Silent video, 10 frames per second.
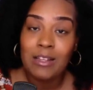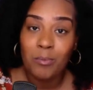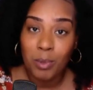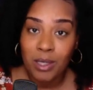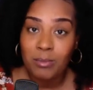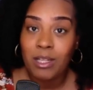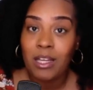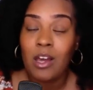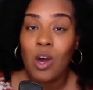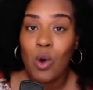the
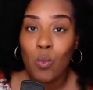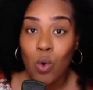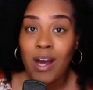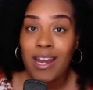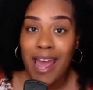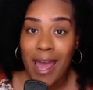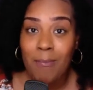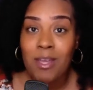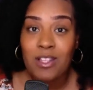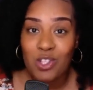public what
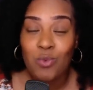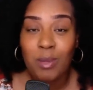happened to